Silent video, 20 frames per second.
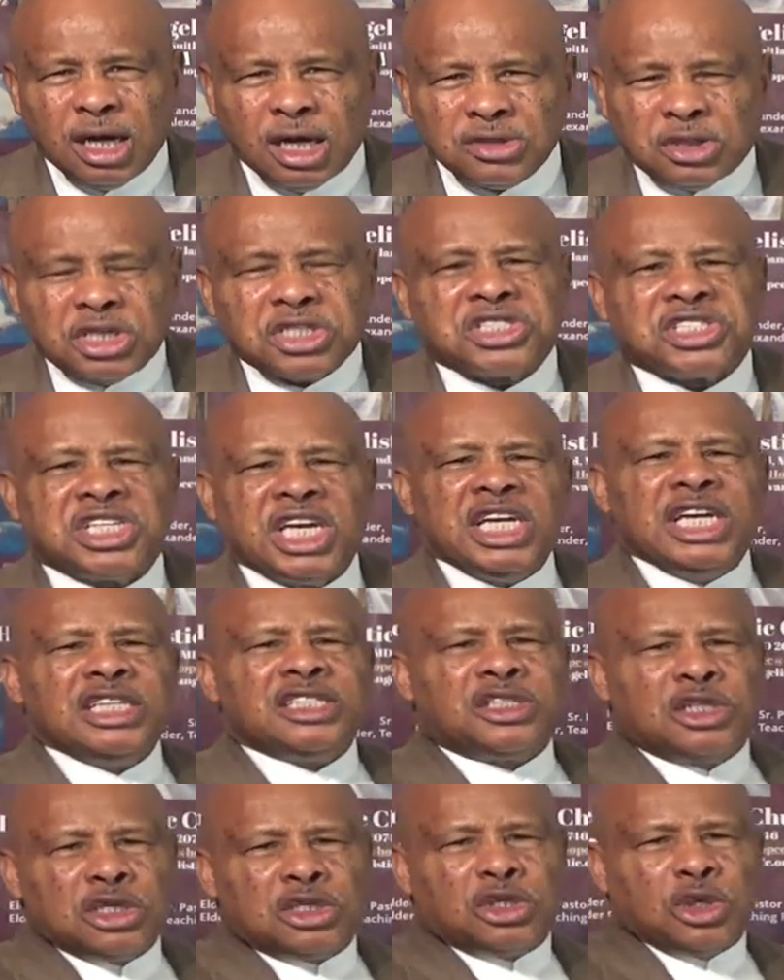The
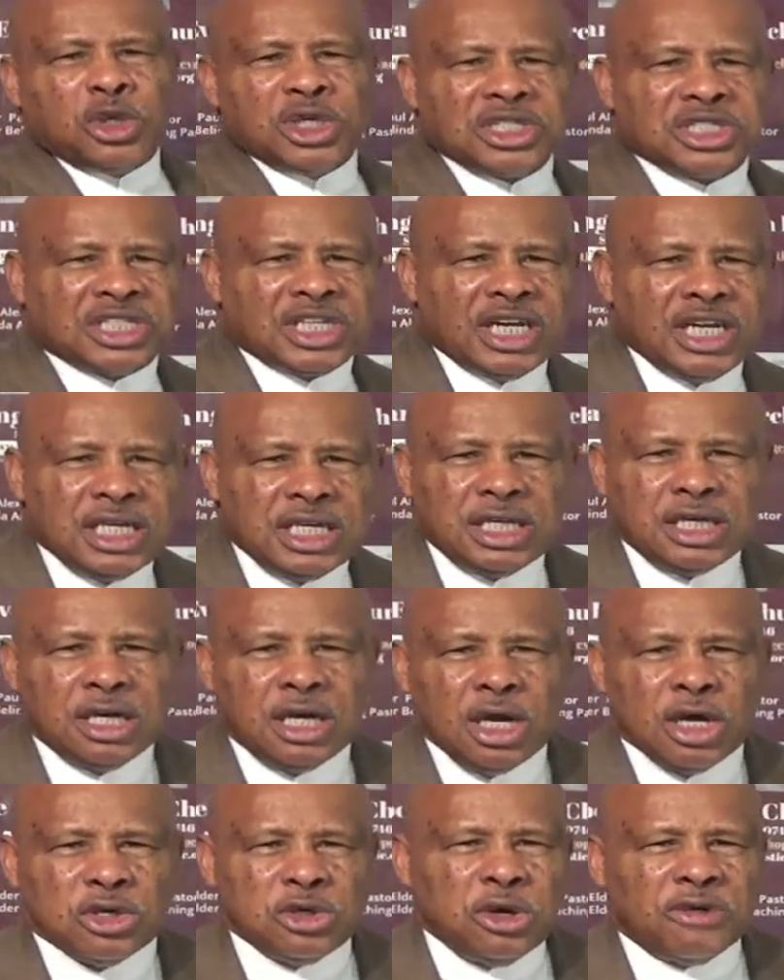sins that you are sinning?
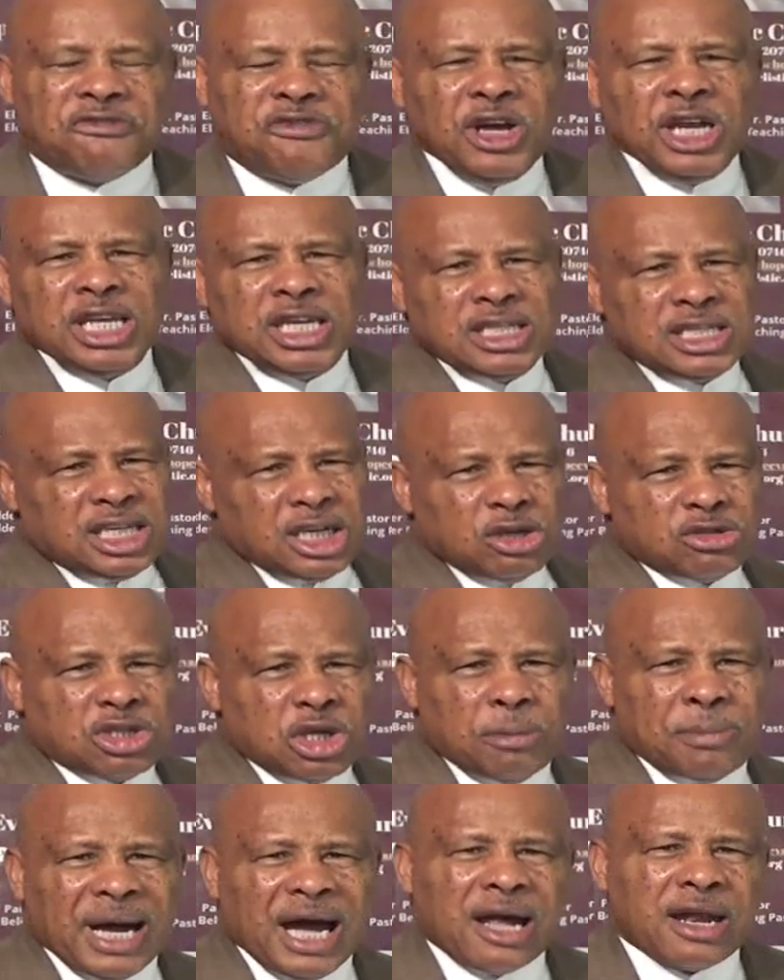You're feeling guilty
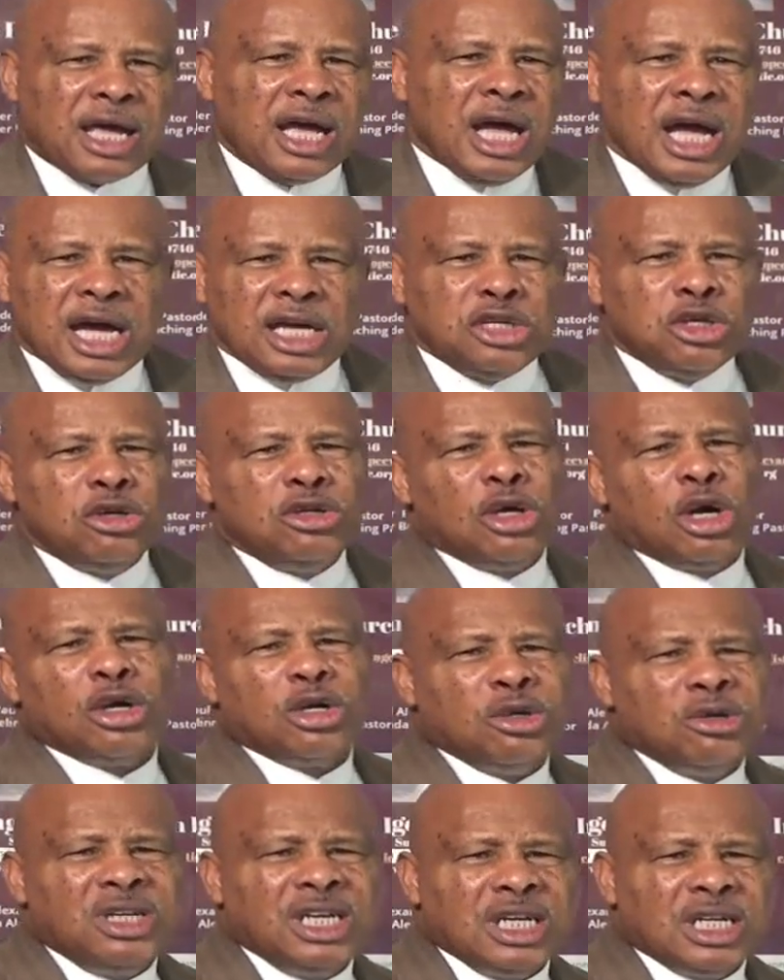about it and you know
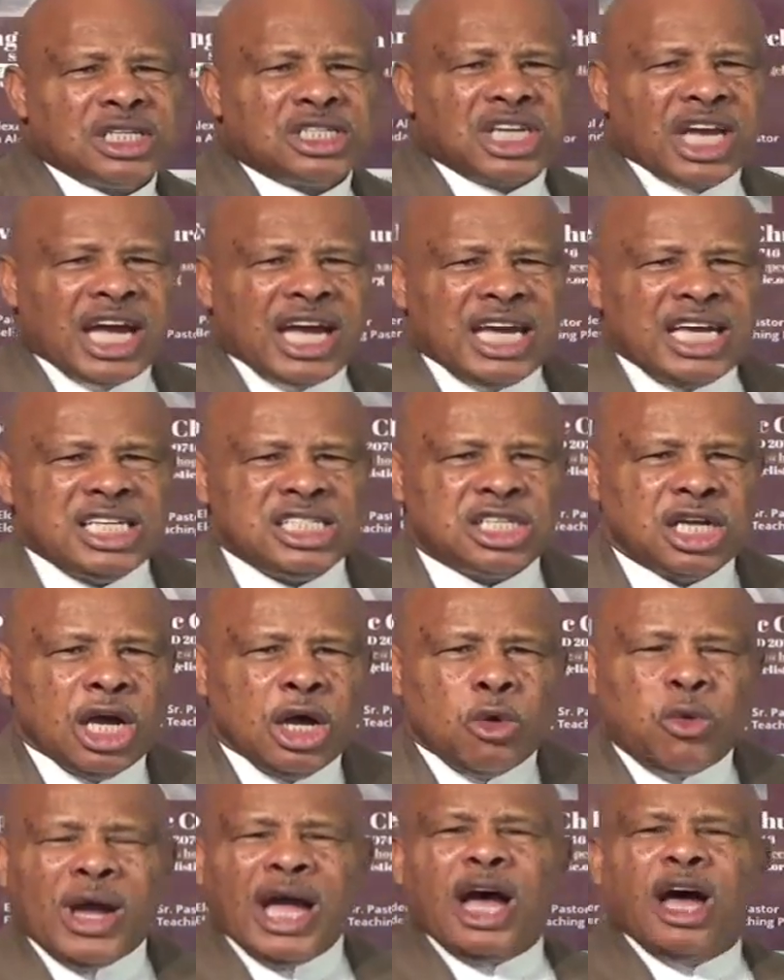you need a change?
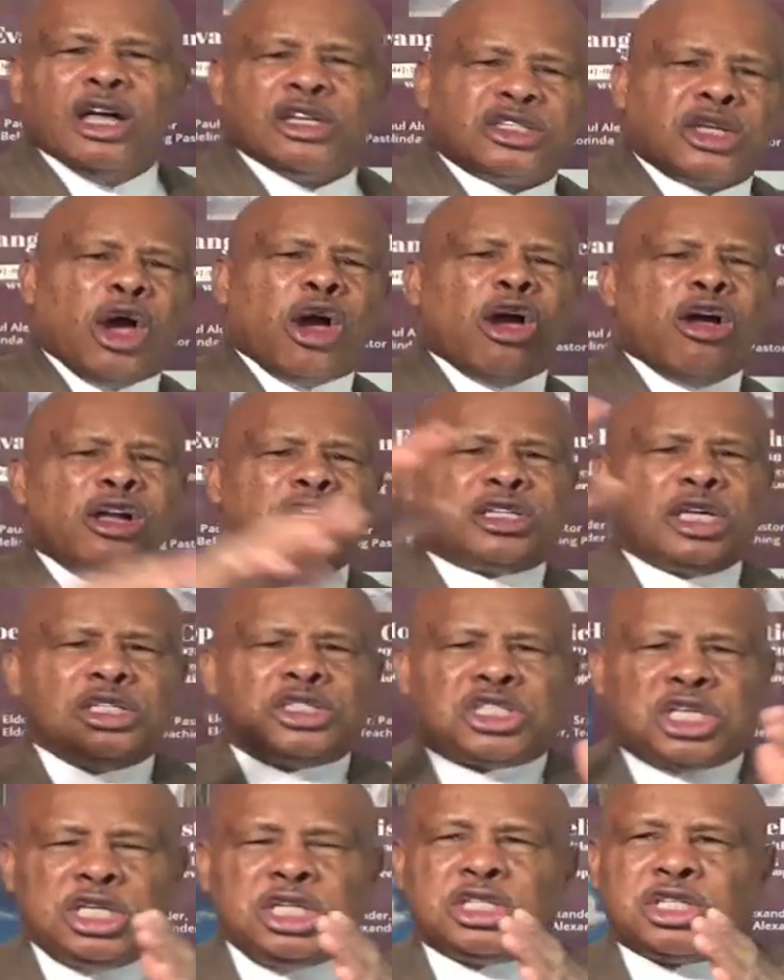Well, turn to
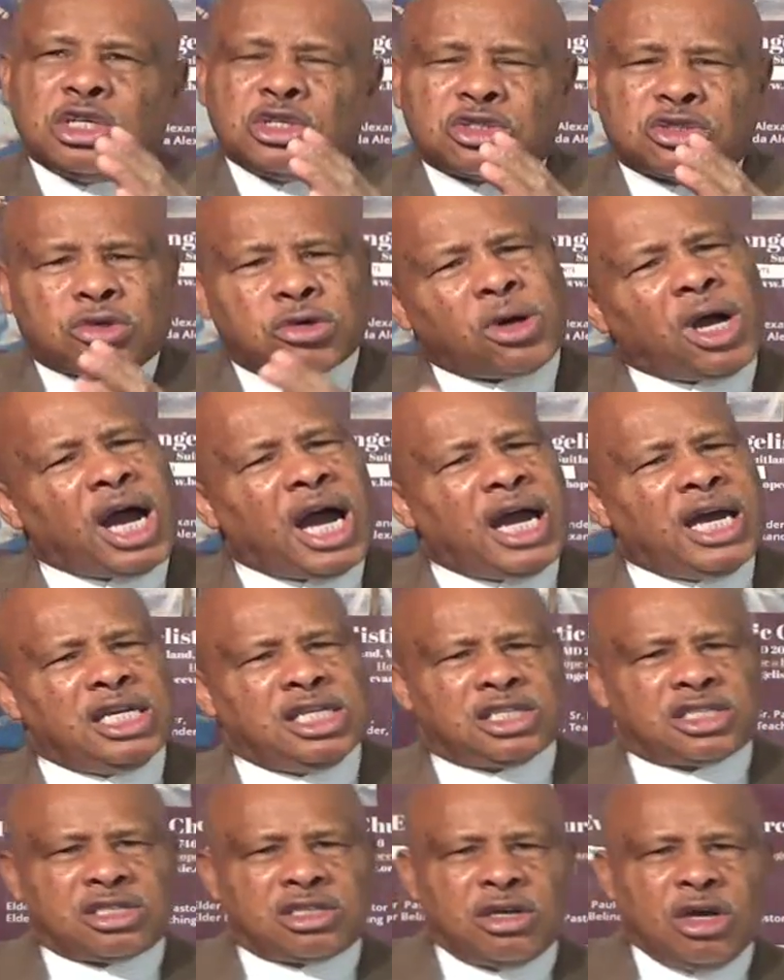Jesus
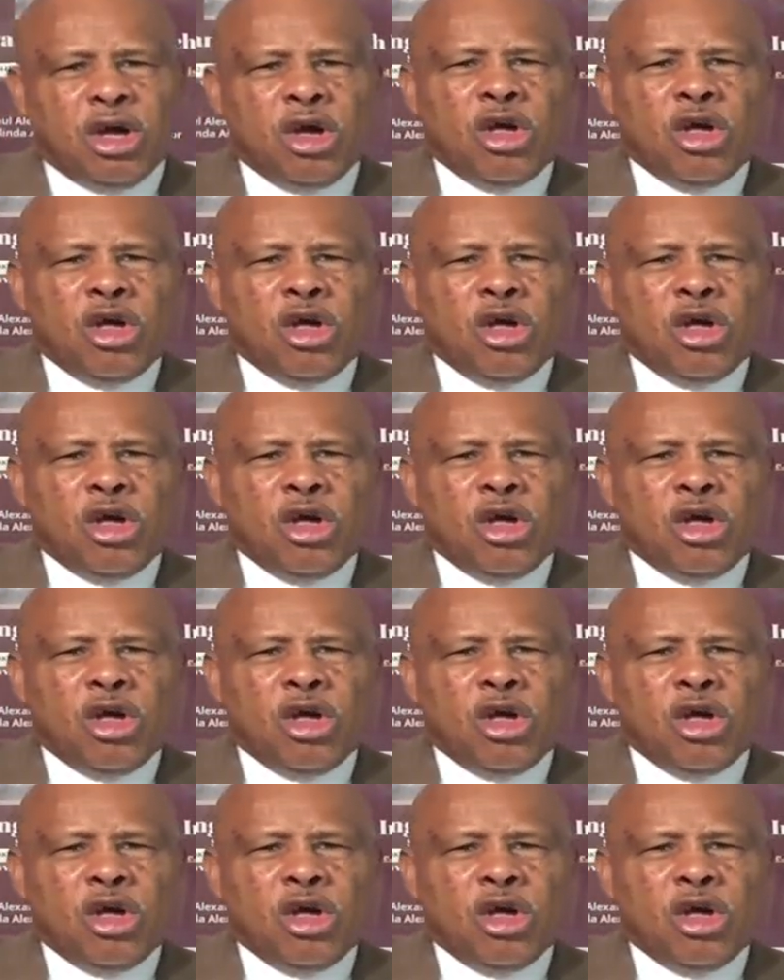Christ.